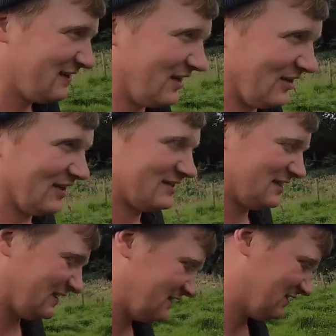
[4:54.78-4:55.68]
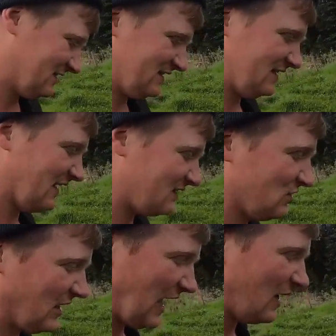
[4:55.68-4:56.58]
You know, that that's just that's
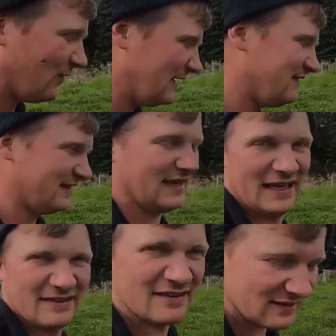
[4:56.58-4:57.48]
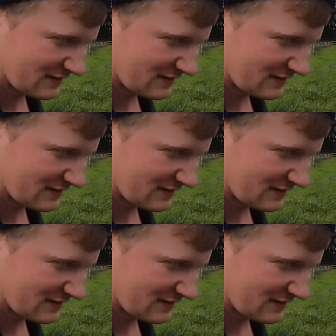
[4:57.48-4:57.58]
just how easy it is.